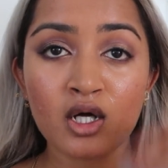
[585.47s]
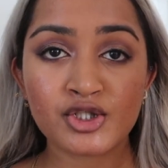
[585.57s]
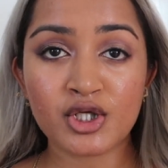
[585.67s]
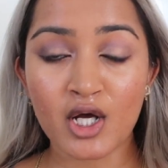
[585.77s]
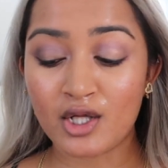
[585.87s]
I
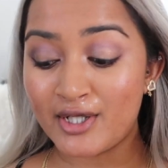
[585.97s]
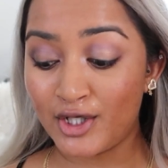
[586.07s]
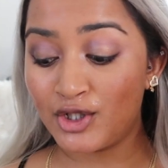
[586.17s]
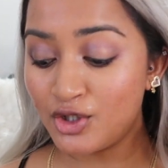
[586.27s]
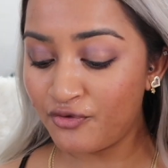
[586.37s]
should have held that
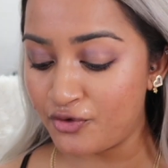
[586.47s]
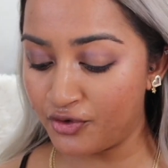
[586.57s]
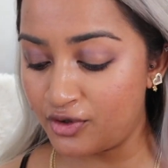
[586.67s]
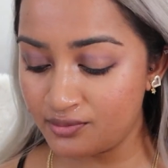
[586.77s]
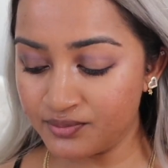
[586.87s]
a little
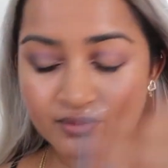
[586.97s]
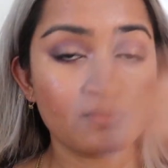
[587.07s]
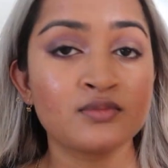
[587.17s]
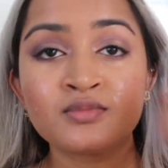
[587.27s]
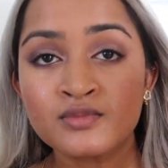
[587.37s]
further,
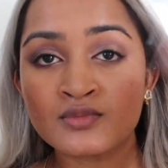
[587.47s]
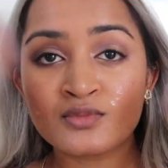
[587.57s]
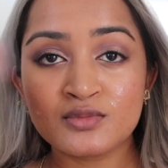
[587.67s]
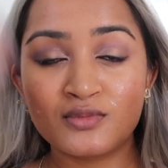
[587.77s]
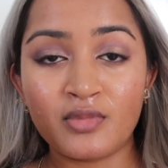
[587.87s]

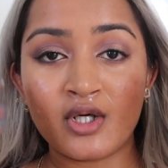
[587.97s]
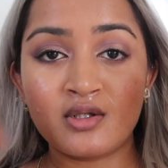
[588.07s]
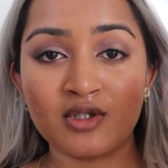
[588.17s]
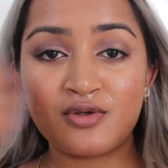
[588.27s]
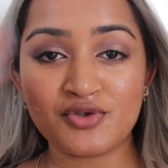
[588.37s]

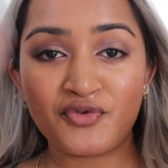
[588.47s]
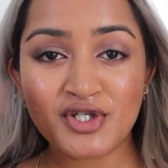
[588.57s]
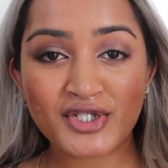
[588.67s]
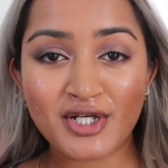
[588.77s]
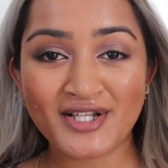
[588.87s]
but I was
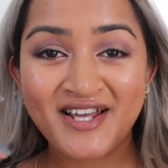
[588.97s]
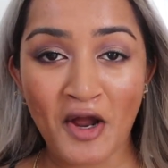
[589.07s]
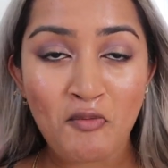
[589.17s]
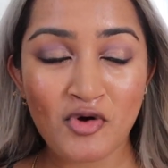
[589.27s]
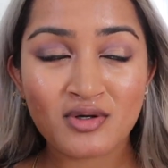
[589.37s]
afraid to hit the
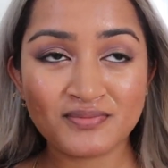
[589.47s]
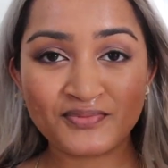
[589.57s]
camera.